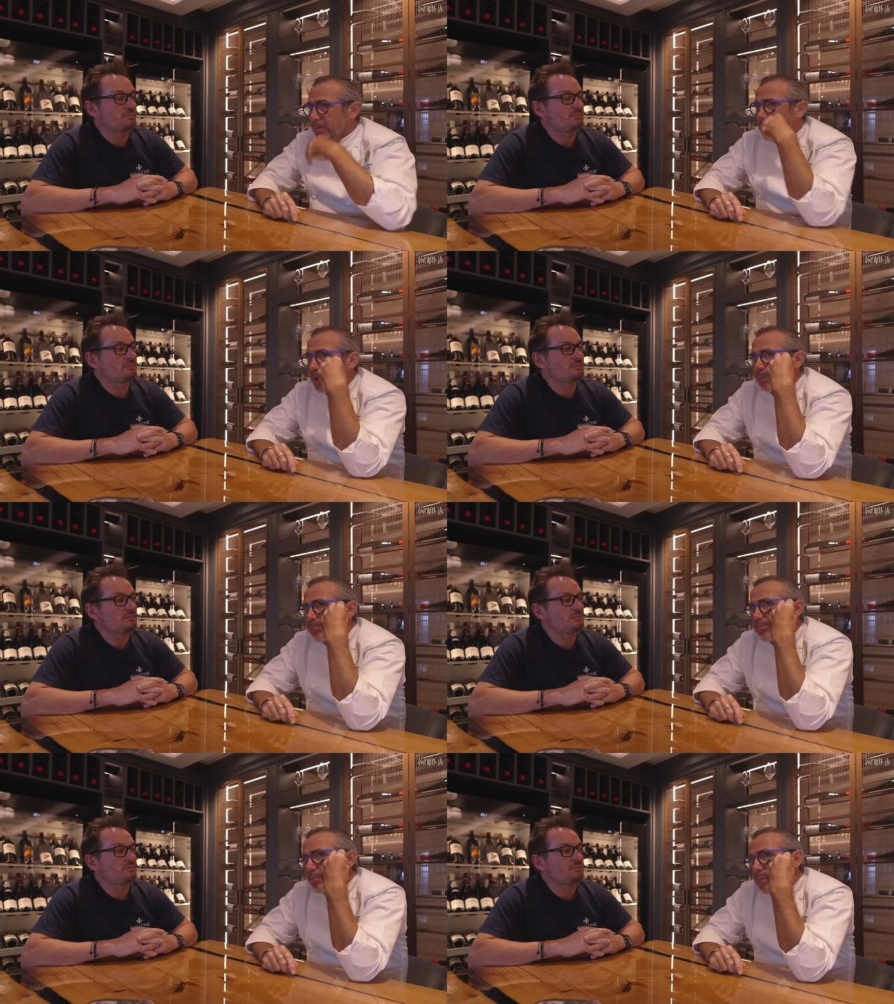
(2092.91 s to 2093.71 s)
Speaker 1: But
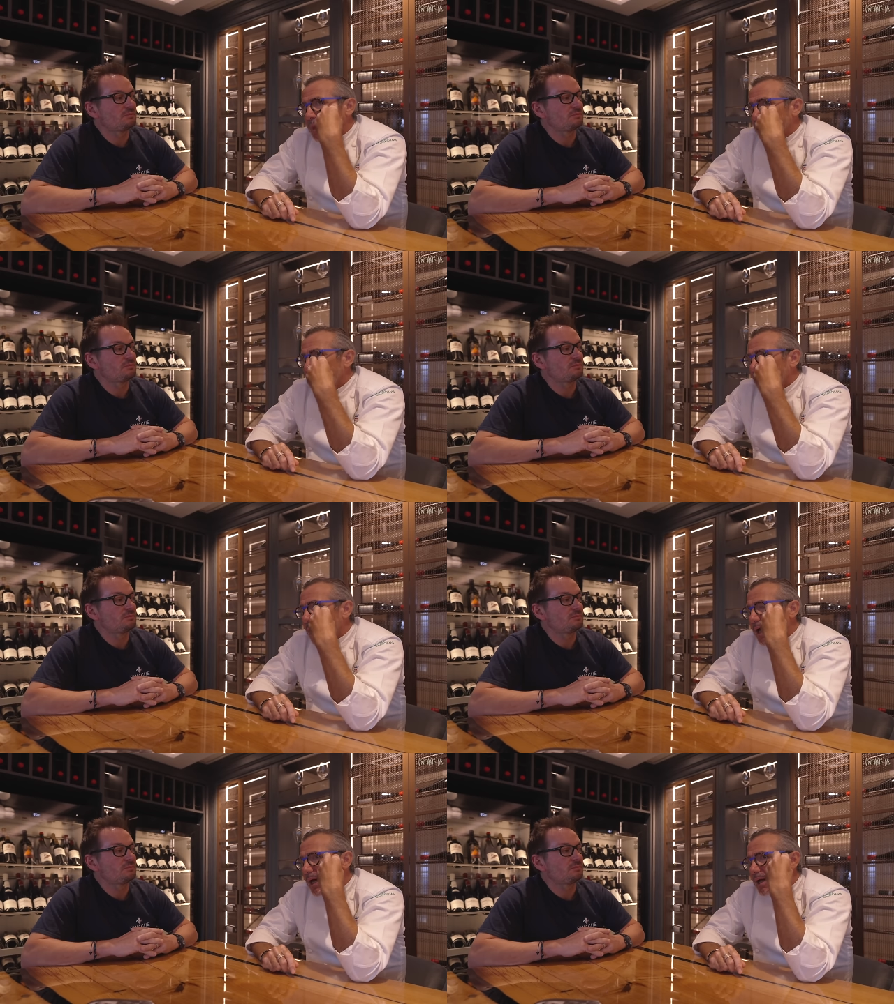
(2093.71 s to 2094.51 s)

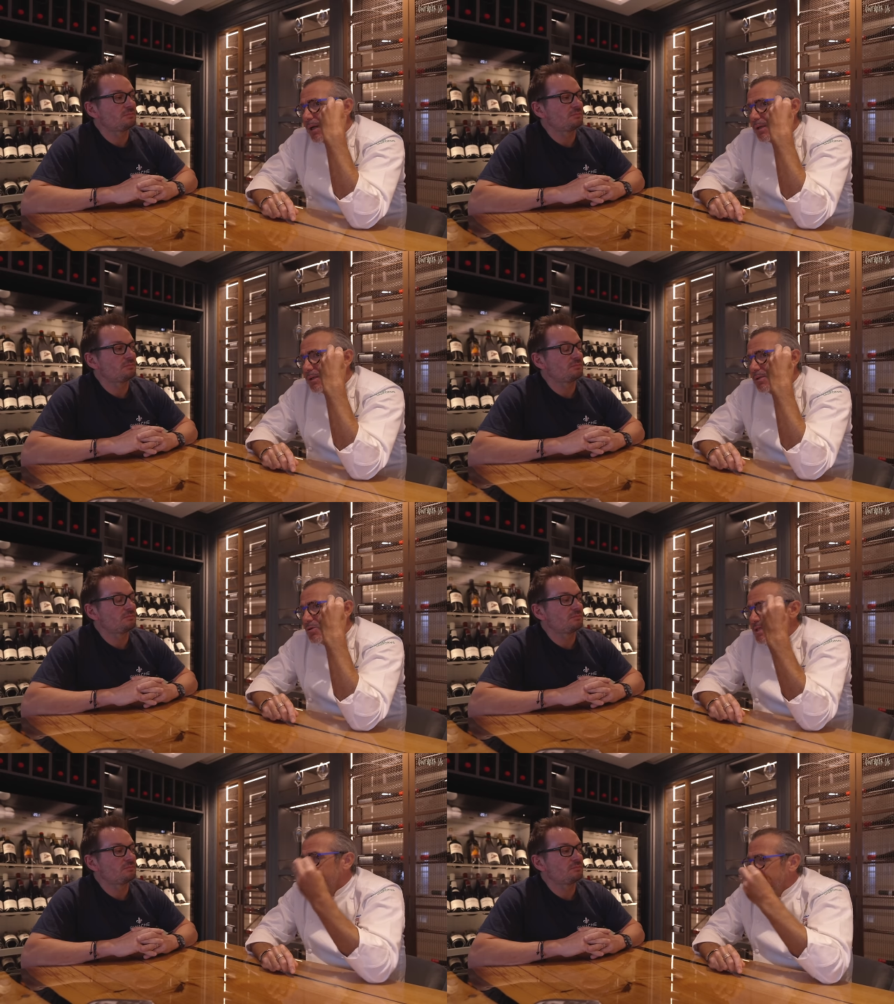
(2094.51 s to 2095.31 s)
uh, you
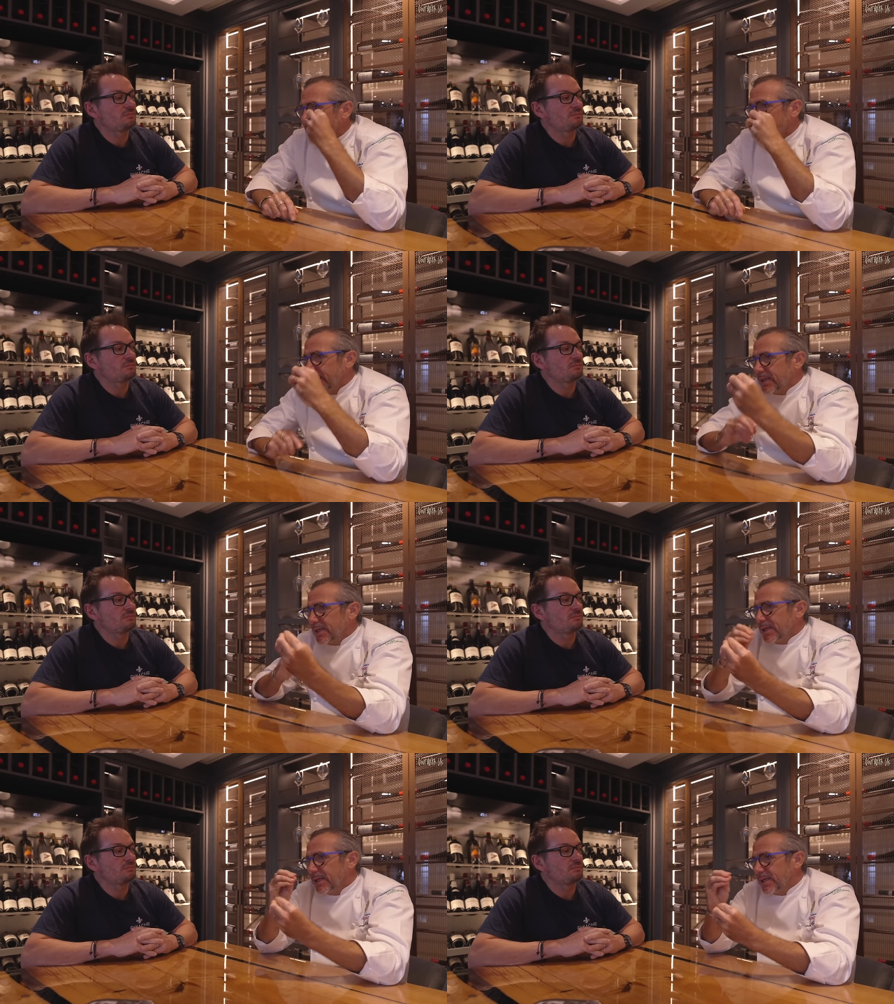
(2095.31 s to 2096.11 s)
see,
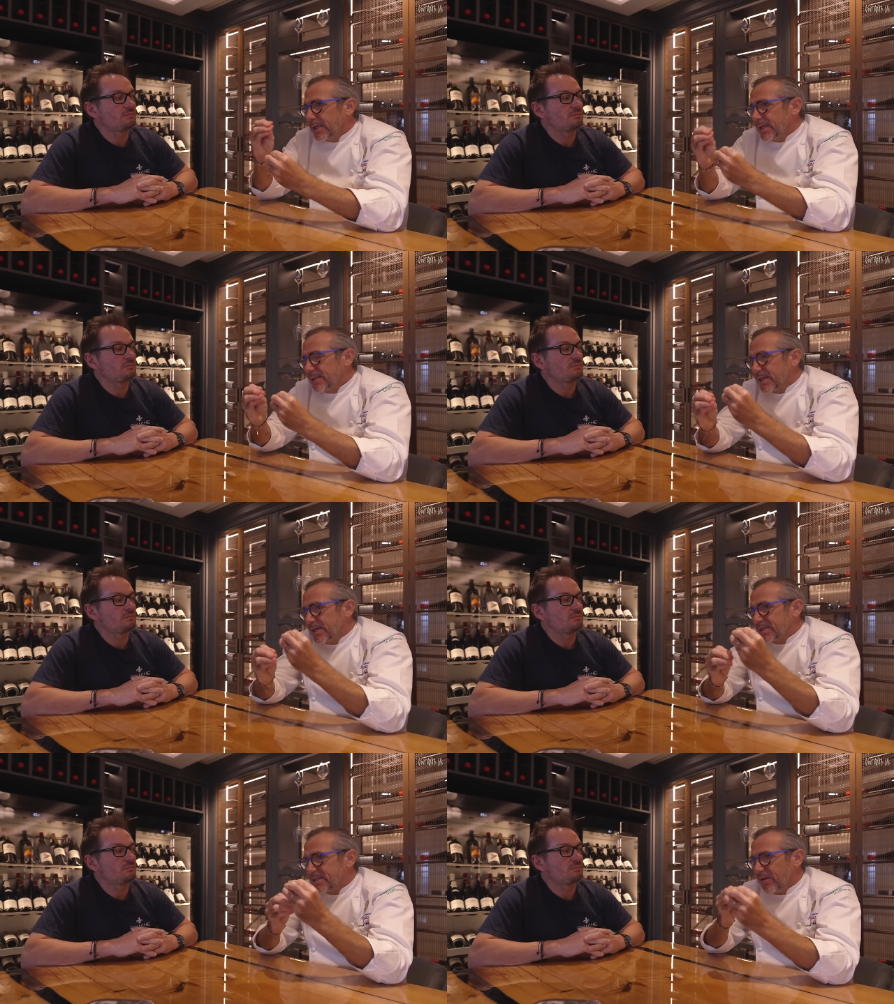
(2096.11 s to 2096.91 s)
it, it,
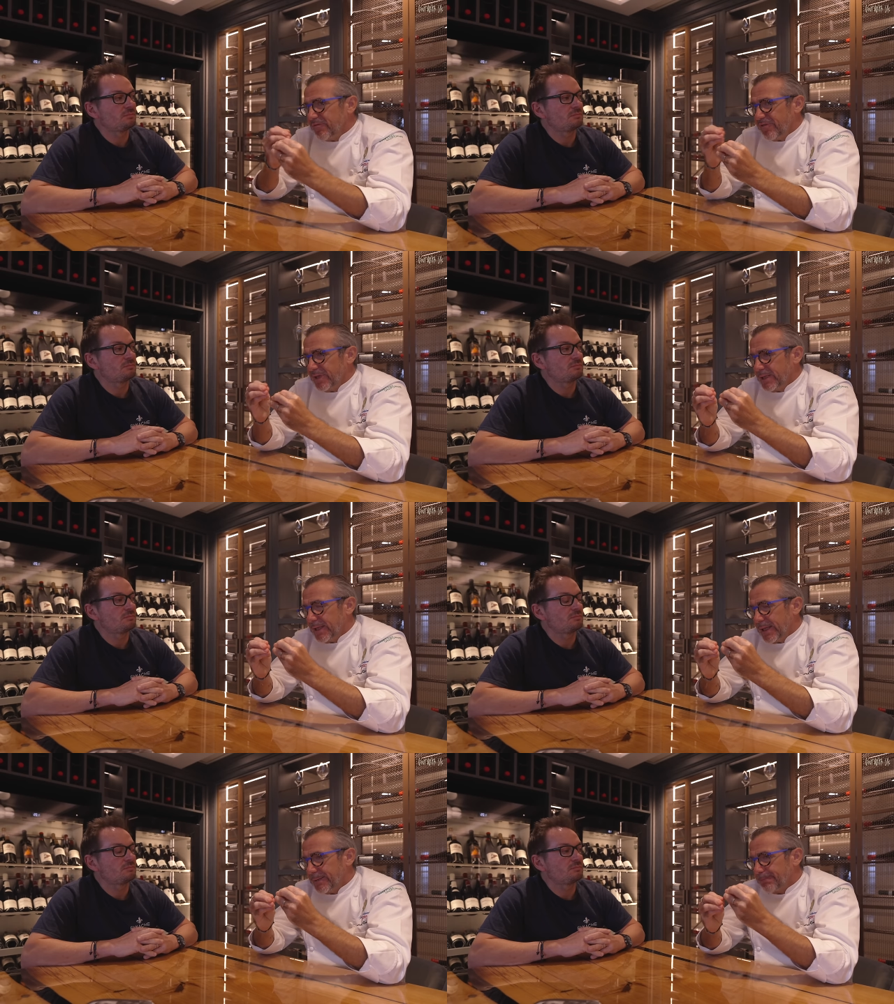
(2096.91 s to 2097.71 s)
it's something
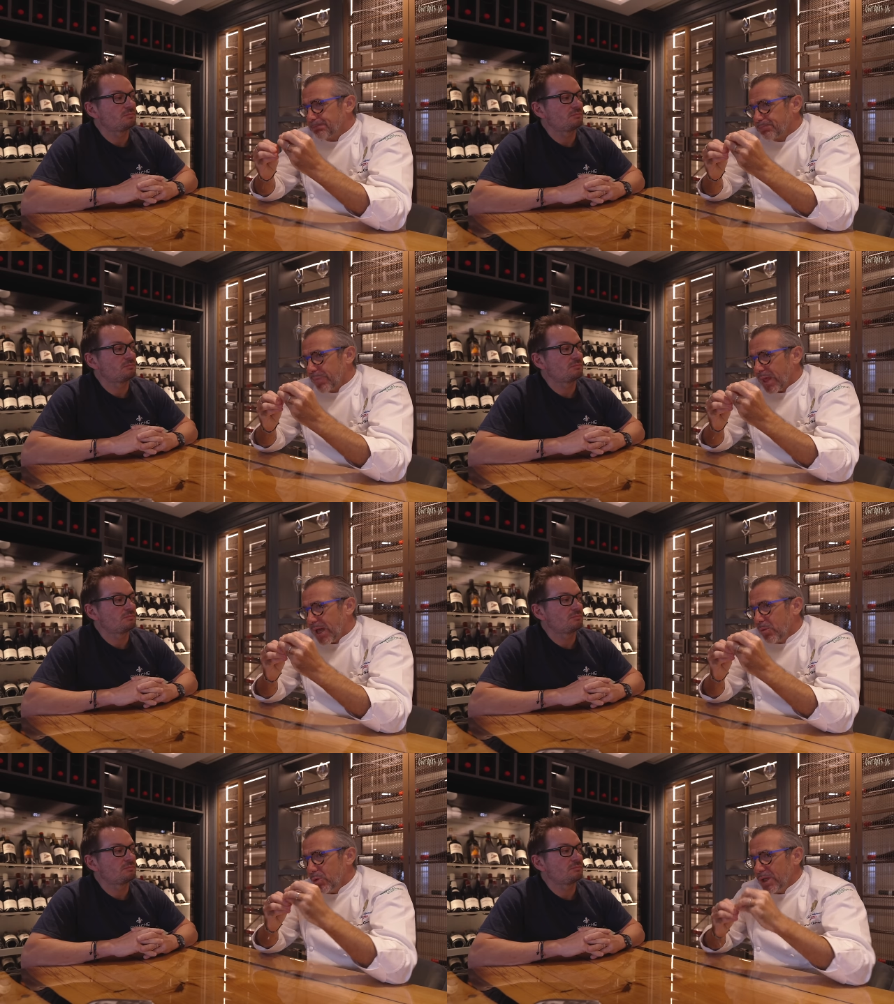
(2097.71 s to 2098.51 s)
that
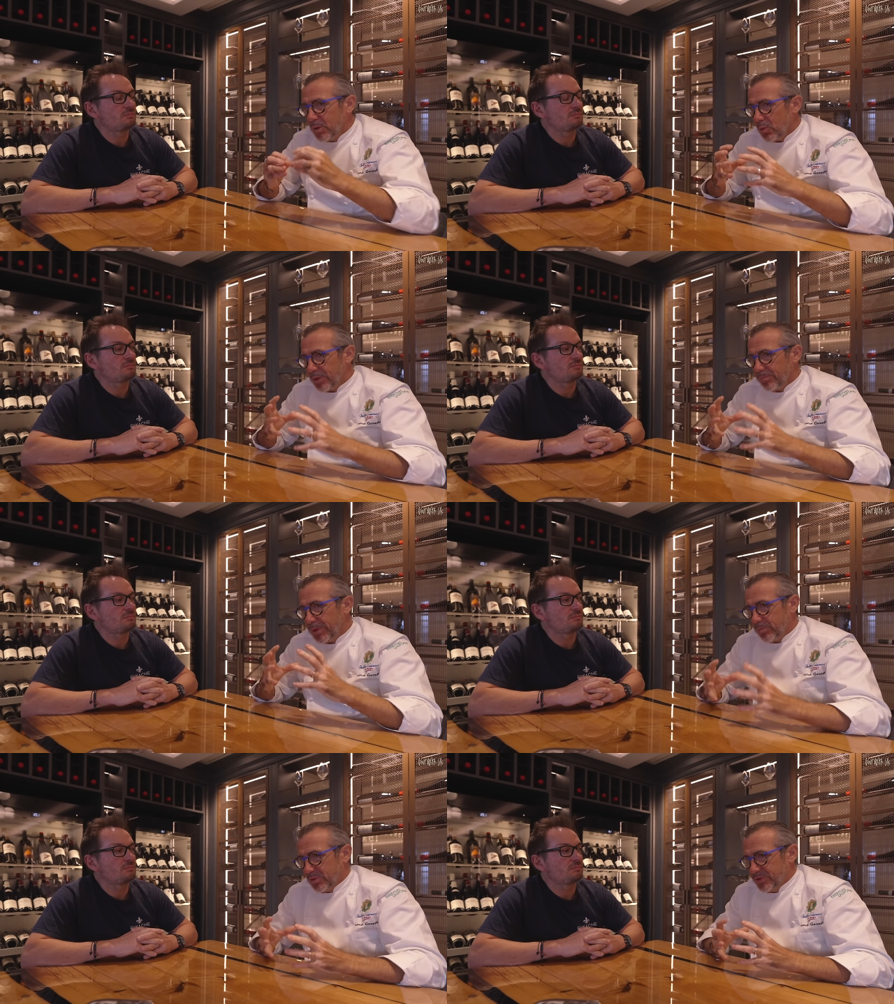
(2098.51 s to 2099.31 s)
I really want
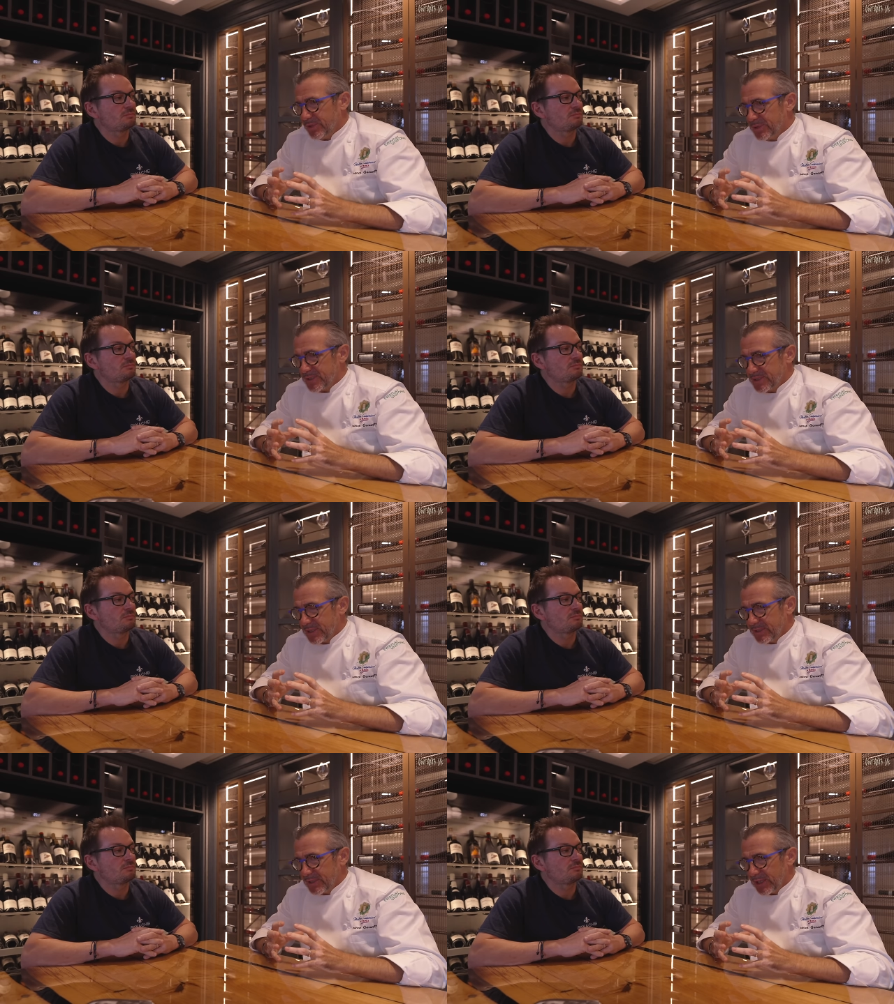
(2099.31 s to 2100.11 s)
people to
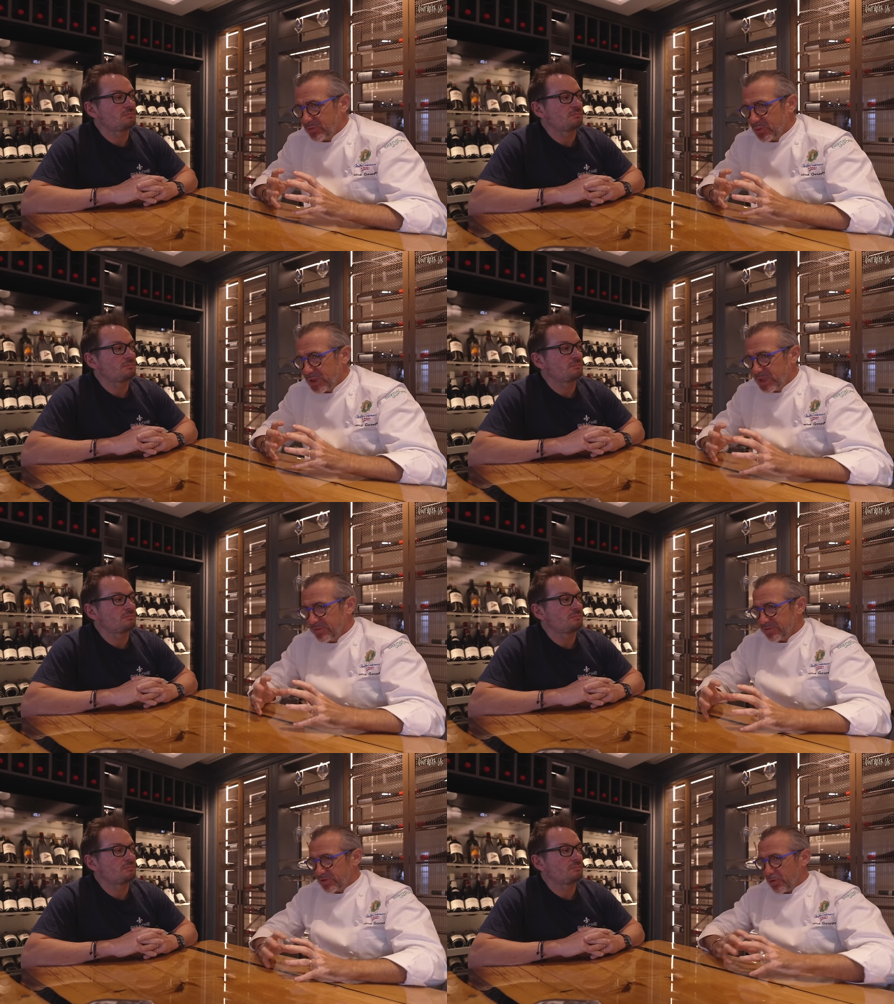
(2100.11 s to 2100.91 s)
understand, that we
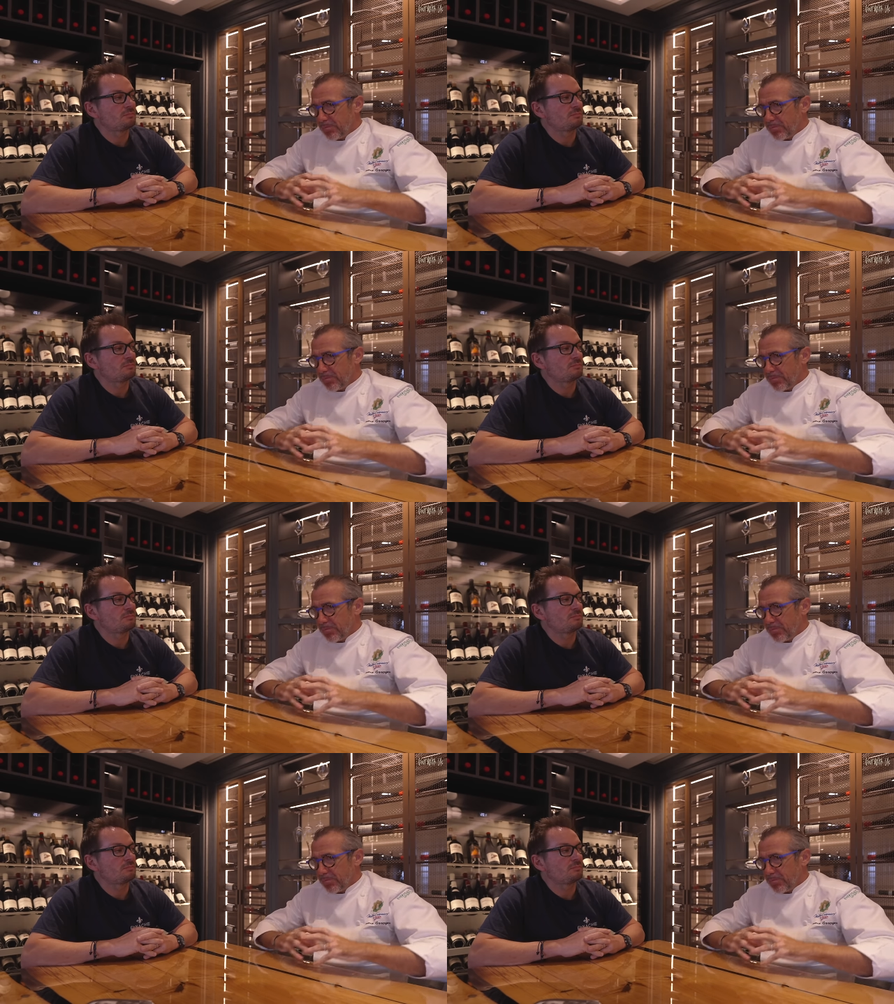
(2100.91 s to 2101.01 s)
give the